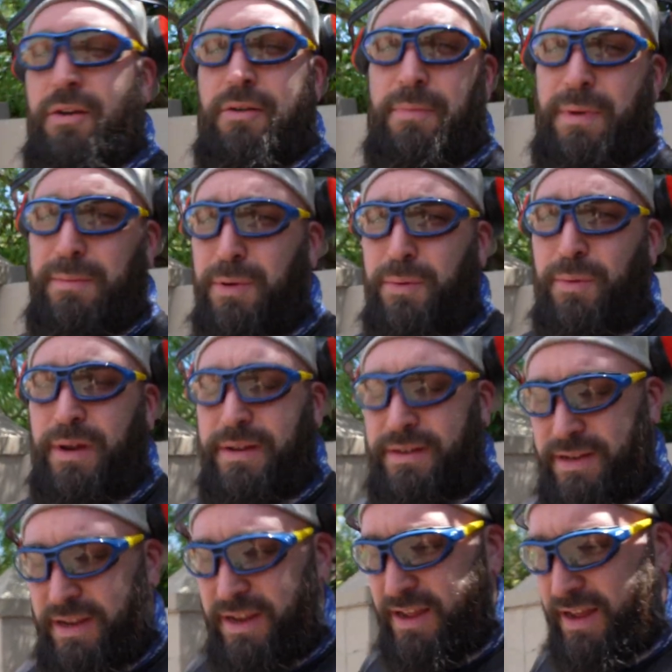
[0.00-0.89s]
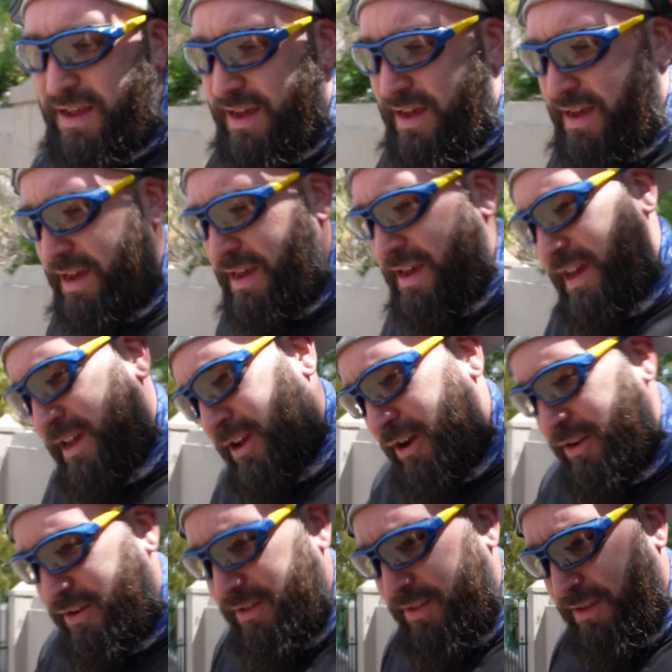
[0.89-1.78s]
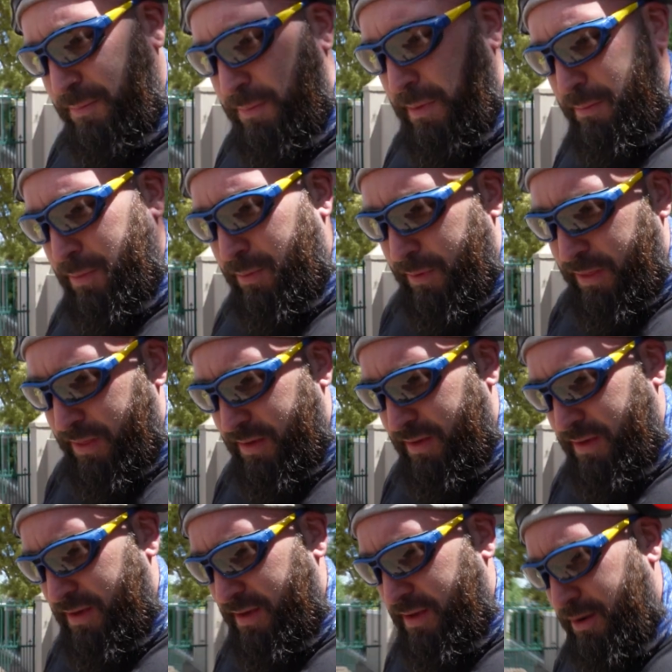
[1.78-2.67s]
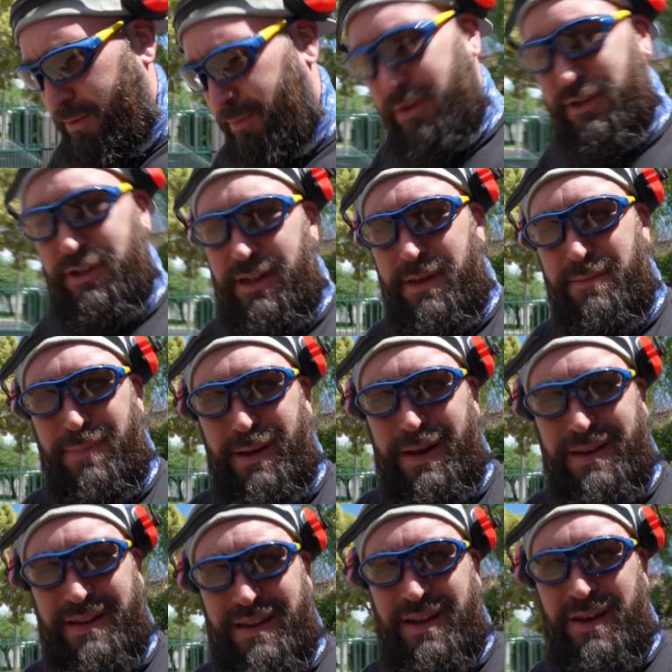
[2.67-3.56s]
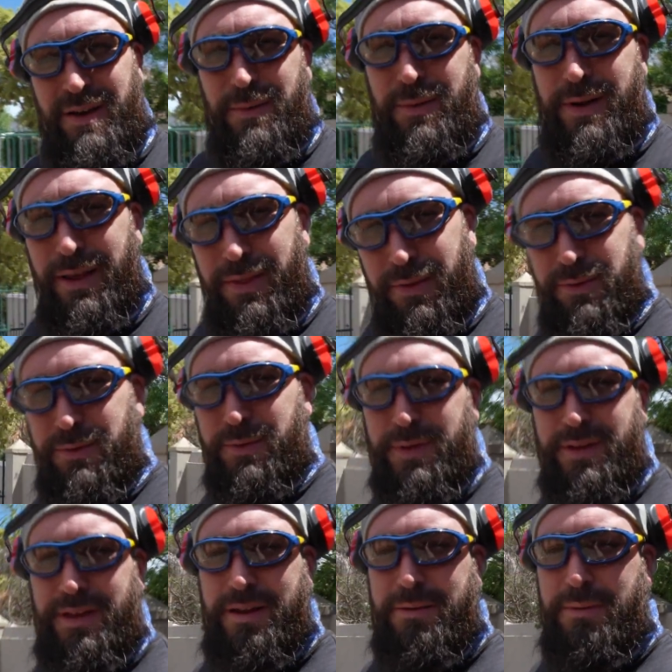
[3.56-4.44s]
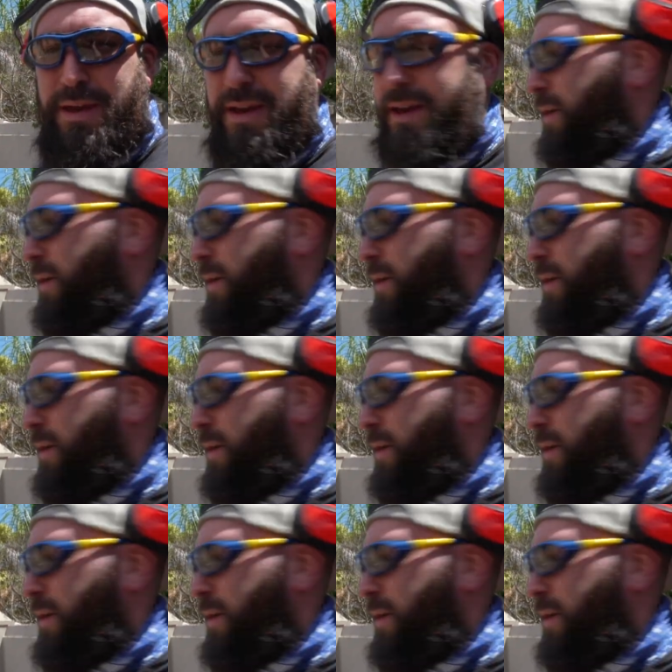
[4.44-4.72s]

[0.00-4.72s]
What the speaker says: remember what I coated this bumper with originally, but what I thought was going to be a